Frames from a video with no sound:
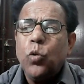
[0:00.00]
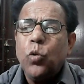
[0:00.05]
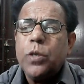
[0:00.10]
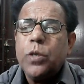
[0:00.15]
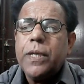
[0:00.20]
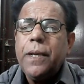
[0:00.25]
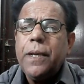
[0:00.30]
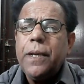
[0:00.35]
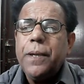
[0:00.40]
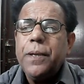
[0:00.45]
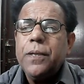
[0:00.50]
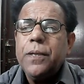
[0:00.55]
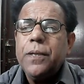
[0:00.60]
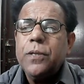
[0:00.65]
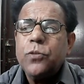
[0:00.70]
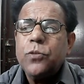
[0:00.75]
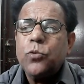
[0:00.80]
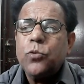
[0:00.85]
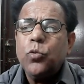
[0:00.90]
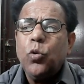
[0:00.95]
Okay,
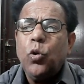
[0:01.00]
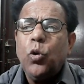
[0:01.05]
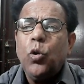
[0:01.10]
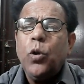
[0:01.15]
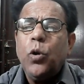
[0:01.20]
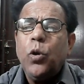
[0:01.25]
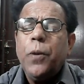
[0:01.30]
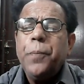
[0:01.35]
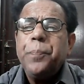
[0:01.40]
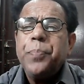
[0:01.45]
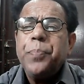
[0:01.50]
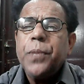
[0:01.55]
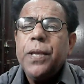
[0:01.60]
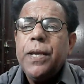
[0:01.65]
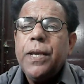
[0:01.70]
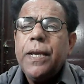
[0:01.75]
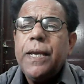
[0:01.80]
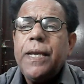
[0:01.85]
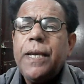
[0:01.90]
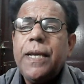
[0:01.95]
so
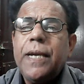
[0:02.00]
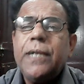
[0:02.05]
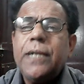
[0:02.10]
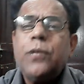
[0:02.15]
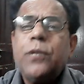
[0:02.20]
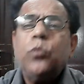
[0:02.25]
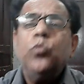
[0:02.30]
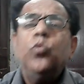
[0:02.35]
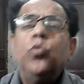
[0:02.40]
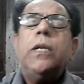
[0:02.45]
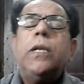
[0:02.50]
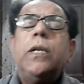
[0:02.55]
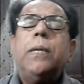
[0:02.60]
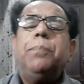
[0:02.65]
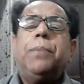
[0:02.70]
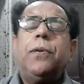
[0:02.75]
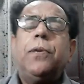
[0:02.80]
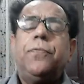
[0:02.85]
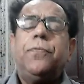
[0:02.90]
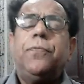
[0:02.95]
here tool
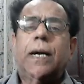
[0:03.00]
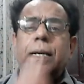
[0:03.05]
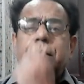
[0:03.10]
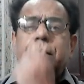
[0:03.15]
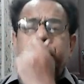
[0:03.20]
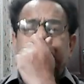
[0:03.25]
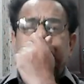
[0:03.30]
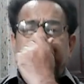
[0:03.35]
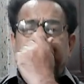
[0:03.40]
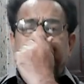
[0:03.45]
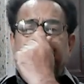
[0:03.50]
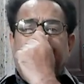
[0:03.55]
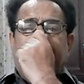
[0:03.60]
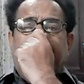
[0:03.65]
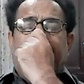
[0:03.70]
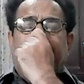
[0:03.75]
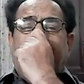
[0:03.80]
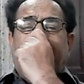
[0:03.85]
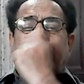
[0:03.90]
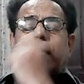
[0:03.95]
number 1
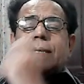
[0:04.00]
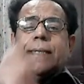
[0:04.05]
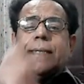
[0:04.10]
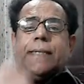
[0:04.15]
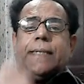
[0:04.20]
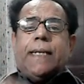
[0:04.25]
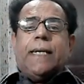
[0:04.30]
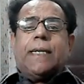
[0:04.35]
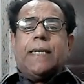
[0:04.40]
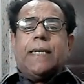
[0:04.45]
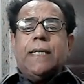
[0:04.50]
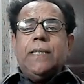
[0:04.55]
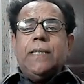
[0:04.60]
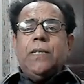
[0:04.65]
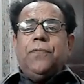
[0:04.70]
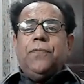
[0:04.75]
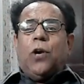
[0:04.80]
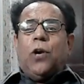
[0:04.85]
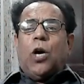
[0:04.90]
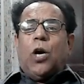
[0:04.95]
has taken the
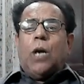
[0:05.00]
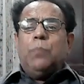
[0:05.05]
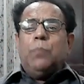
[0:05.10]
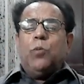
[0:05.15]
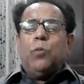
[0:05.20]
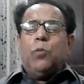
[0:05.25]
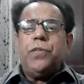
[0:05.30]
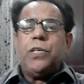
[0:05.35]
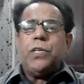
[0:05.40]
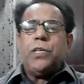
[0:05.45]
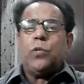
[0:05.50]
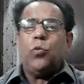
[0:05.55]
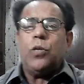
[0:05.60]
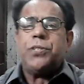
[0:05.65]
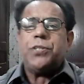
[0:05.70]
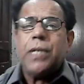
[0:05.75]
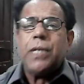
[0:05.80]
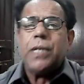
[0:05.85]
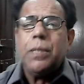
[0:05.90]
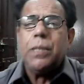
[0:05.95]
form of
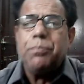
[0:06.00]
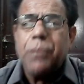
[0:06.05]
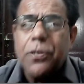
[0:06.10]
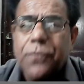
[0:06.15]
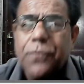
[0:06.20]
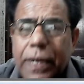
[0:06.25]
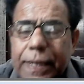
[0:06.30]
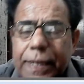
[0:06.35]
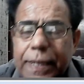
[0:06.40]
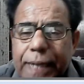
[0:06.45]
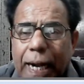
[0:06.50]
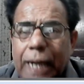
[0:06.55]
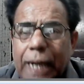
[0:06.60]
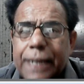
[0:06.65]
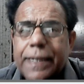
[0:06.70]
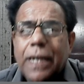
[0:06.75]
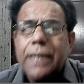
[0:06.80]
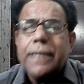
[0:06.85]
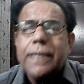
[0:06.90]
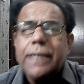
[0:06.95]
equation number 1,
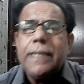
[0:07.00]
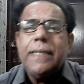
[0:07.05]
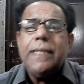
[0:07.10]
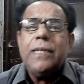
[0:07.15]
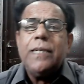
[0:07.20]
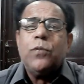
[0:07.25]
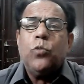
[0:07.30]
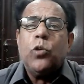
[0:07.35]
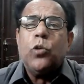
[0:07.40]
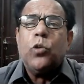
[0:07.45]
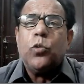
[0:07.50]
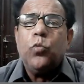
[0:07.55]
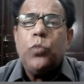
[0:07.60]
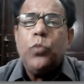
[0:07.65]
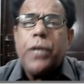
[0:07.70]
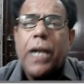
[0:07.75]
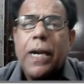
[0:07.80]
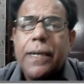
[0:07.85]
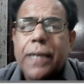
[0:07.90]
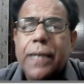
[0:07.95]
delta t equal to
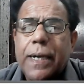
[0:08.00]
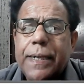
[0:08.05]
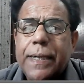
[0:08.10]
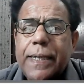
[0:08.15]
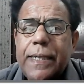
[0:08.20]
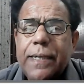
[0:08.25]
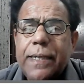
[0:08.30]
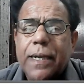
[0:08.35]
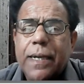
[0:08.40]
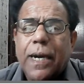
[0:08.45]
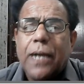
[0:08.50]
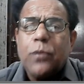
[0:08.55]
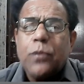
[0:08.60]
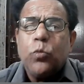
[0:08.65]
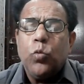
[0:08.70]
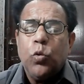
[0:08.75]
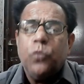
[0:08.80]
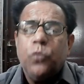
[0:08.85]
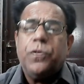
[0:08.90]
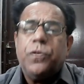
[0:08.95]
delta t naught
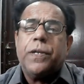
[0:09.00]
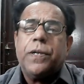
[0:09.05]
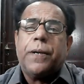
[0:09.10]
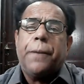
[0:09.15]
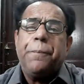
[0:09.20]
over